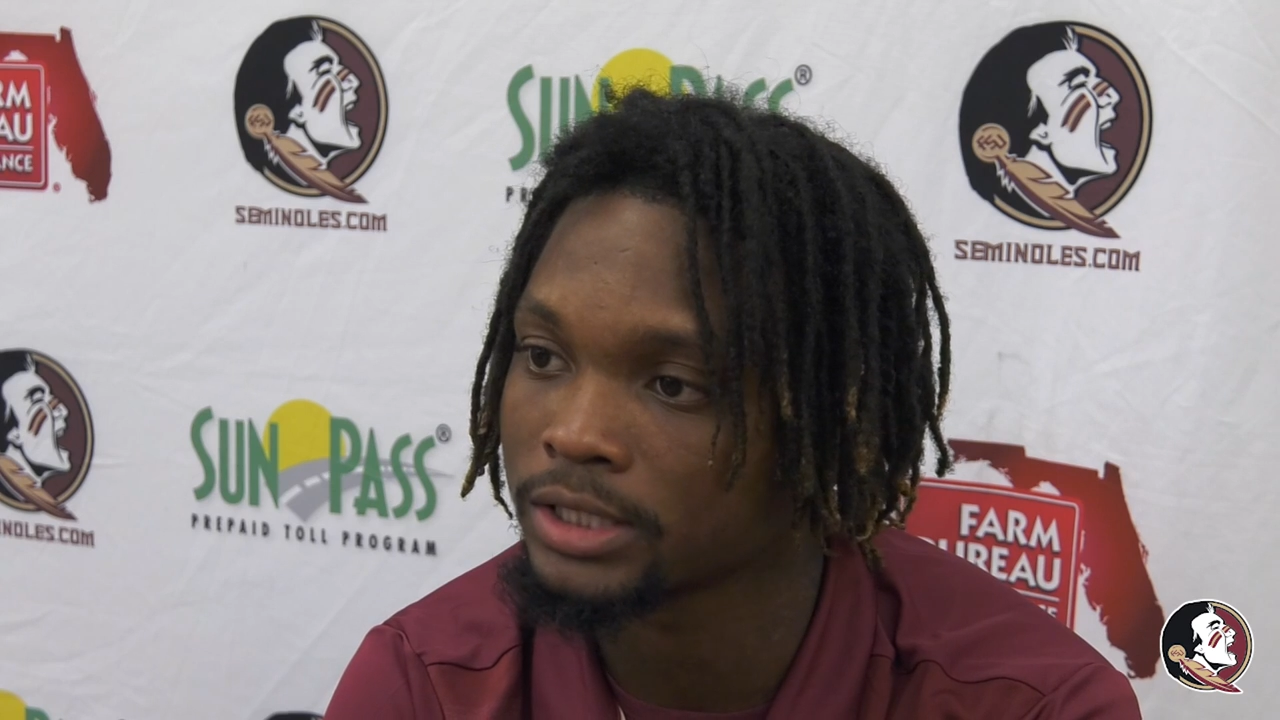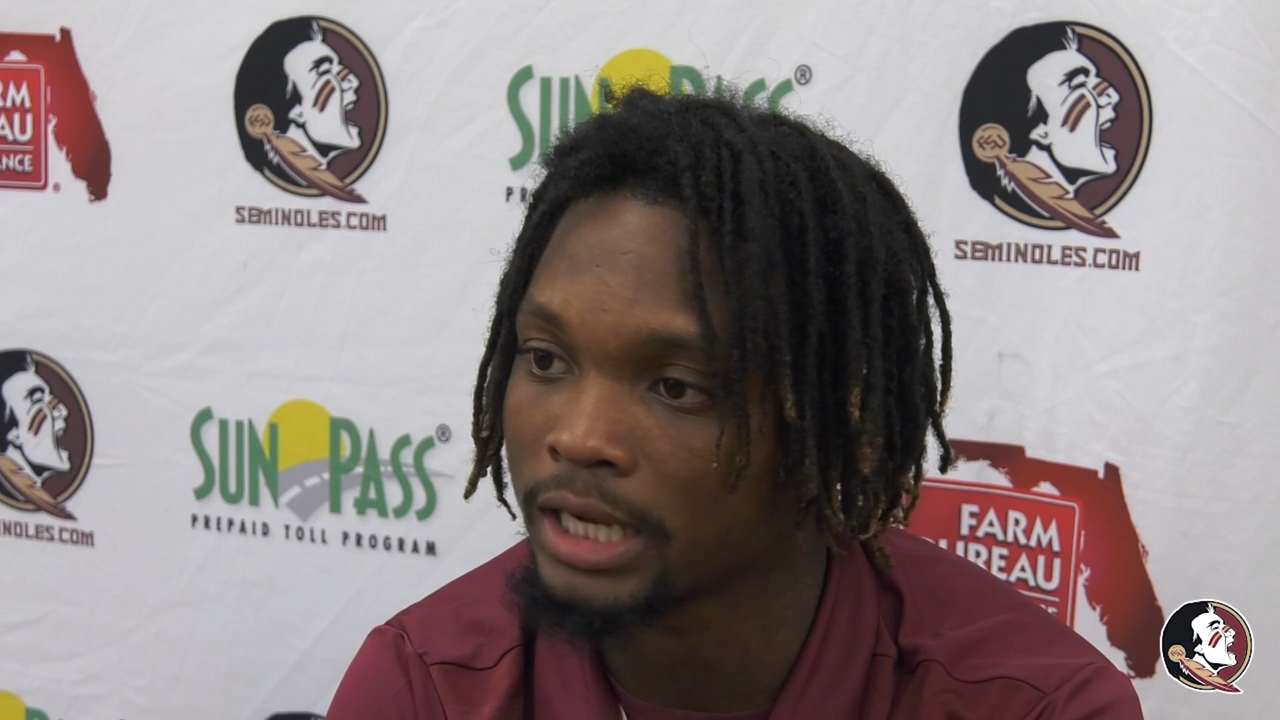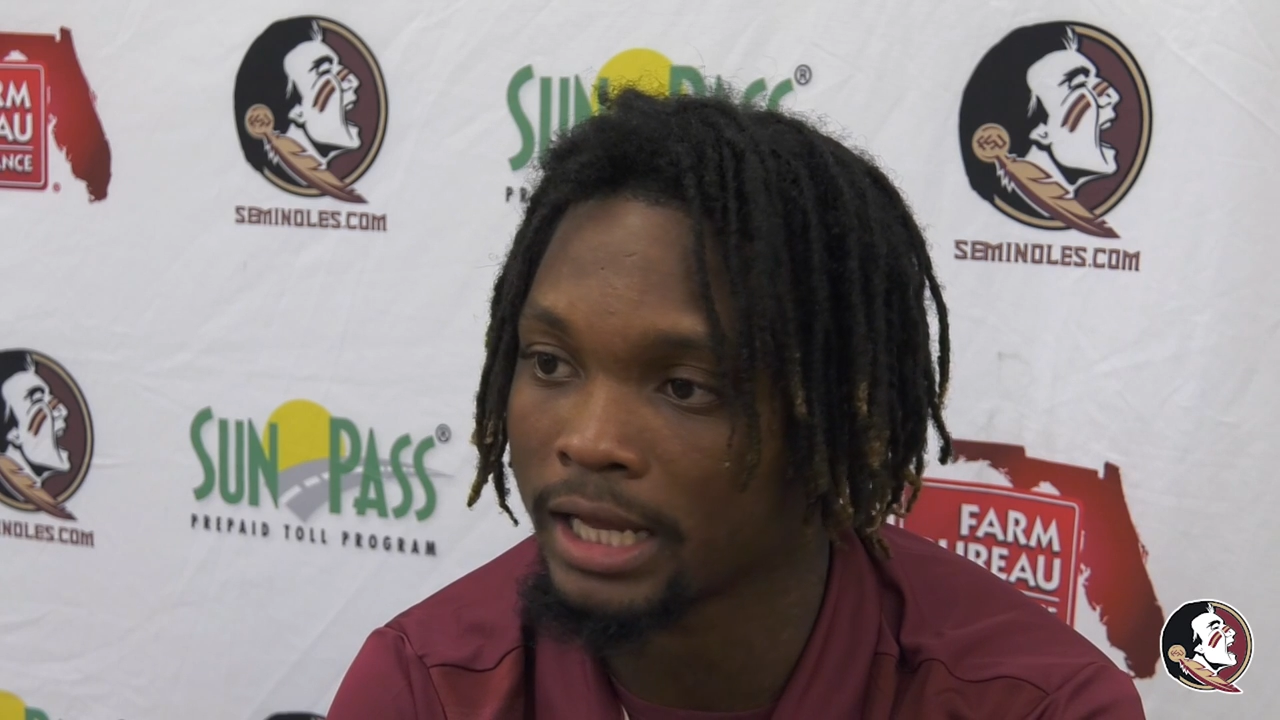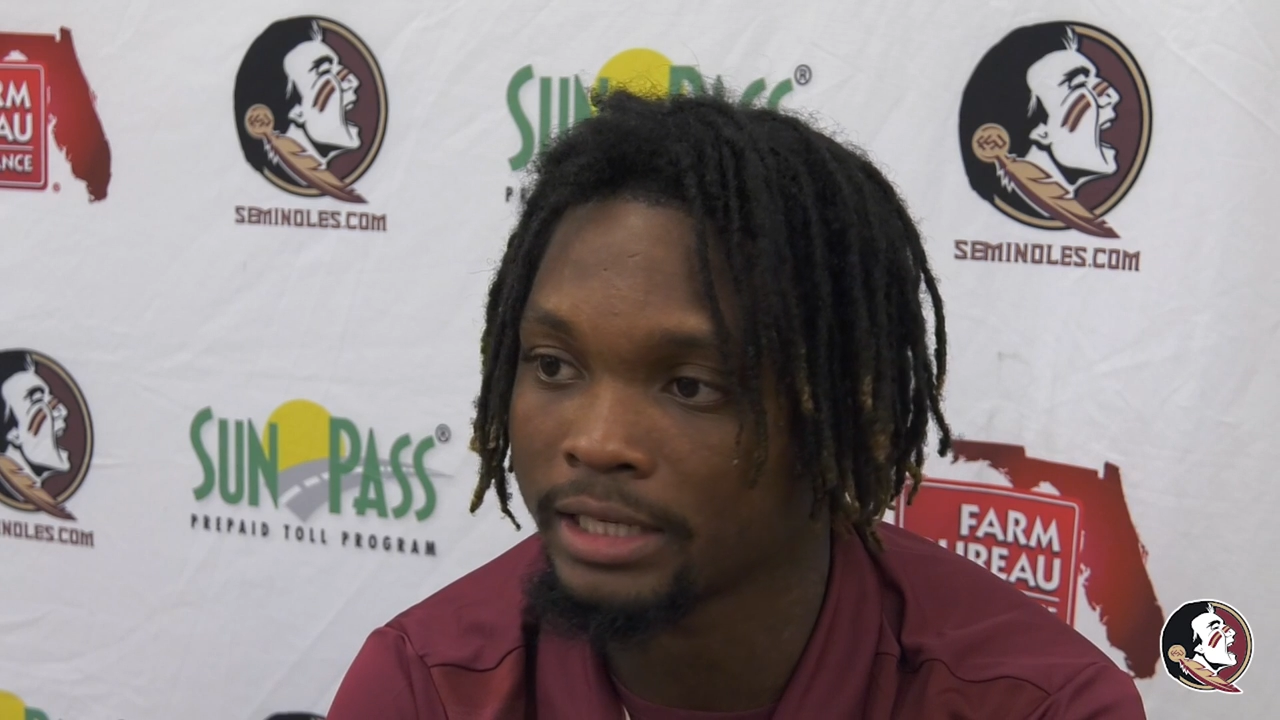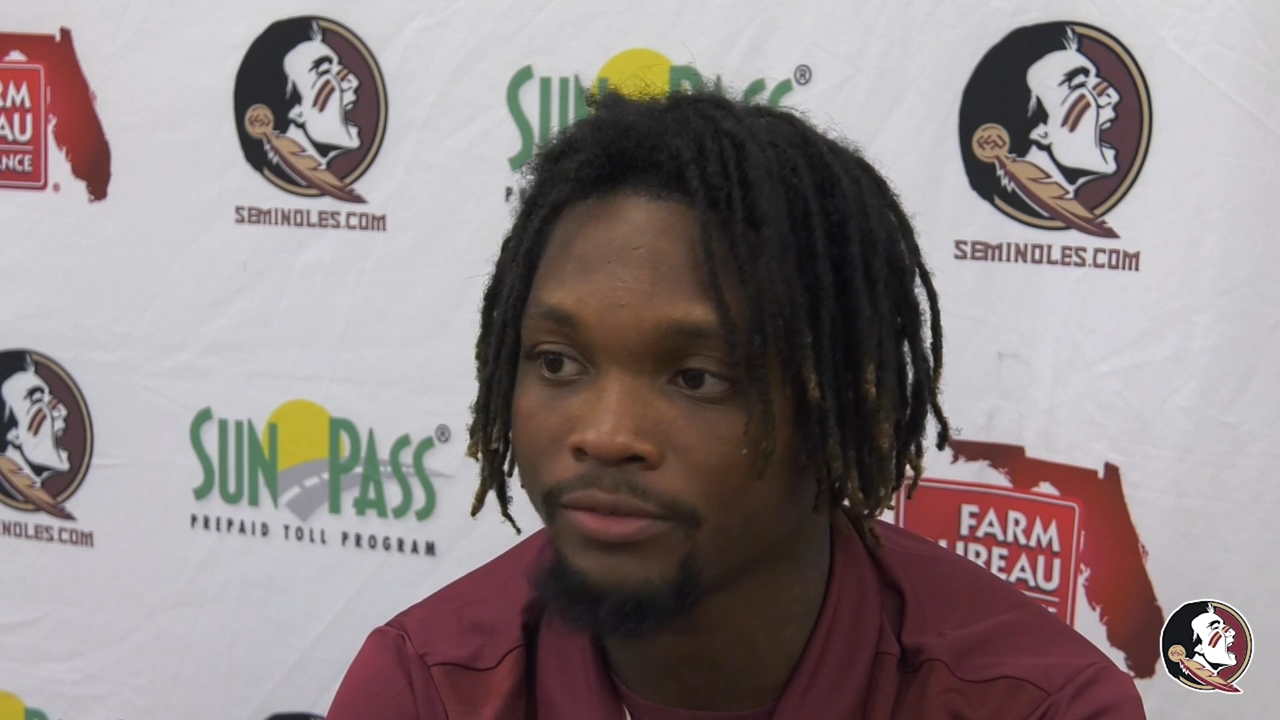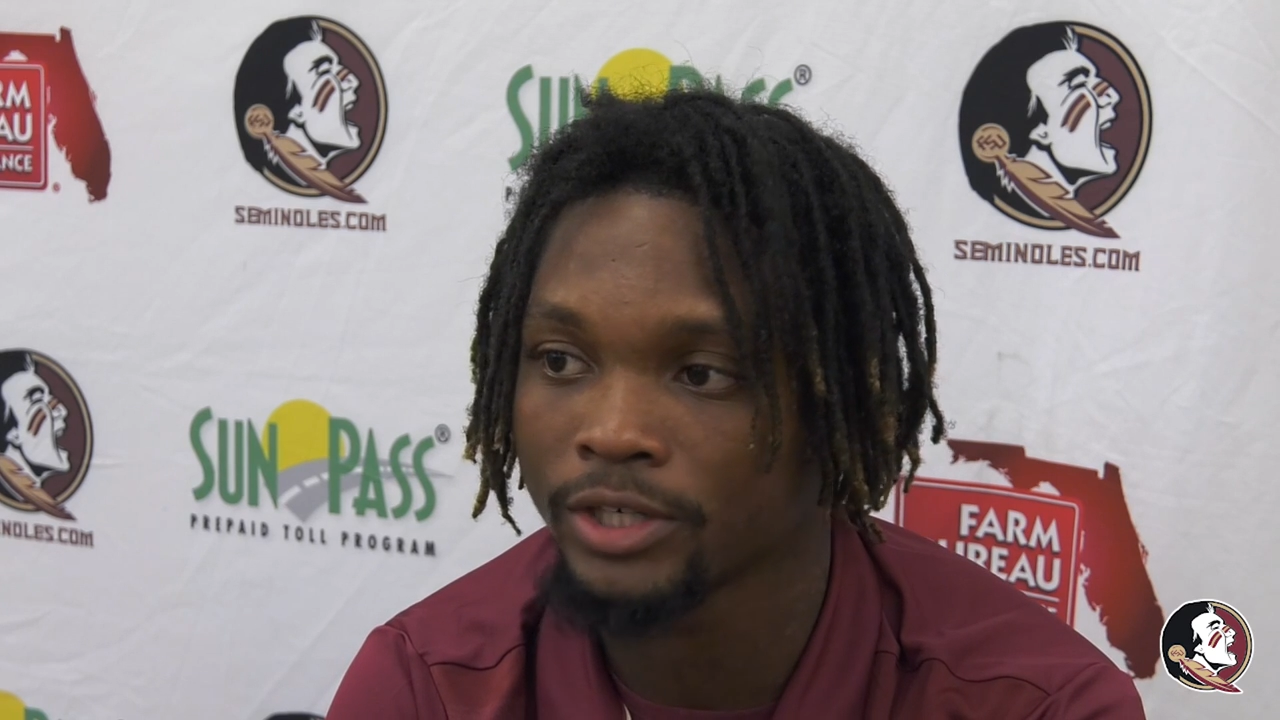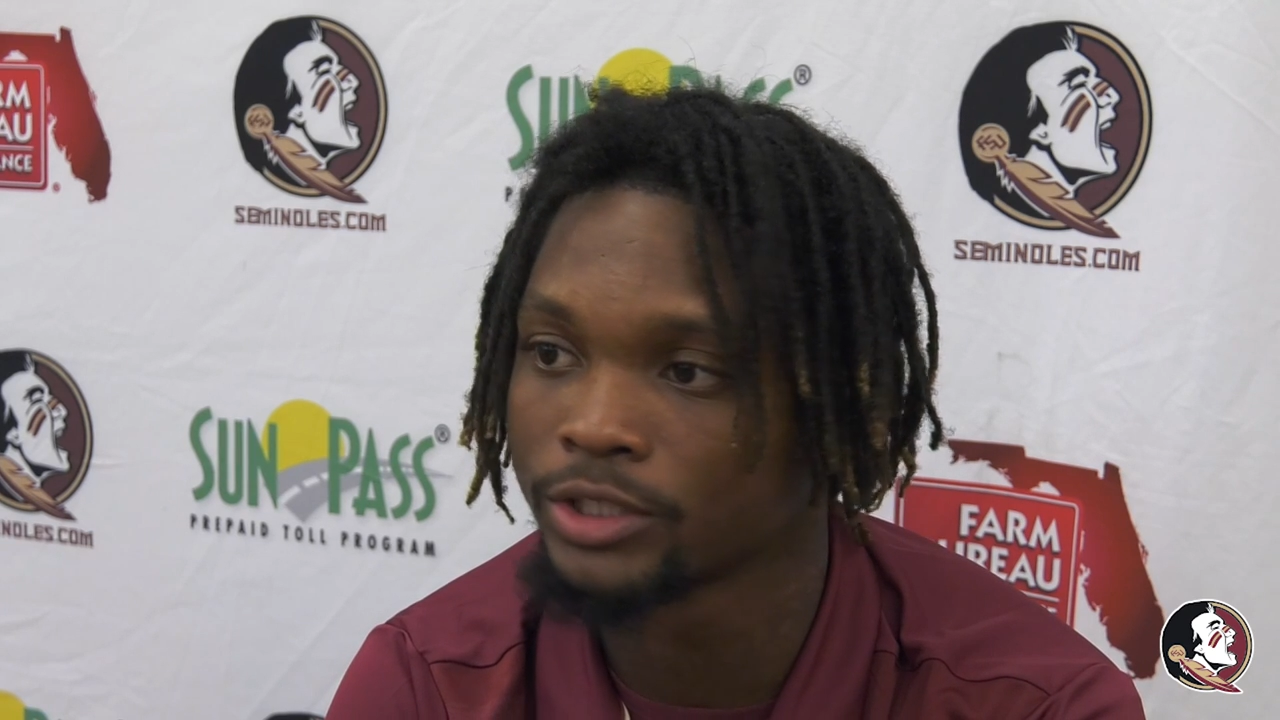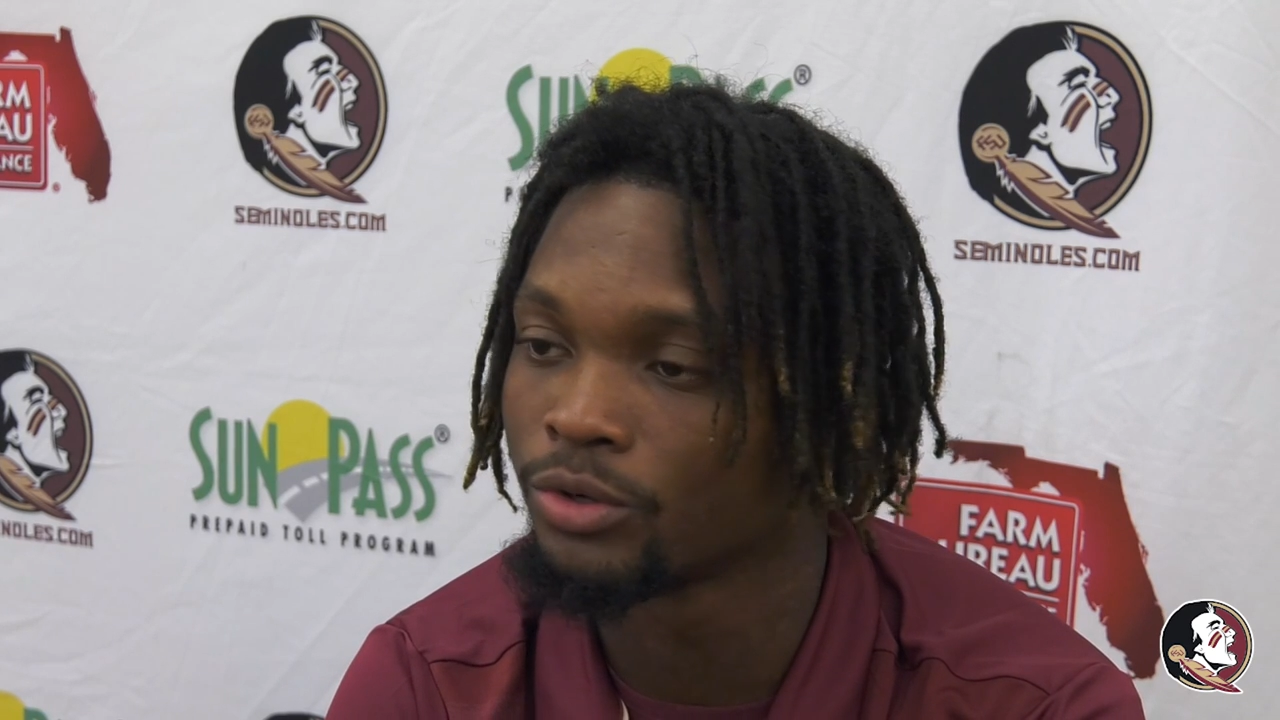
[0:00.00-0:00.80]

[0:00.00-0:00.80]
and our defense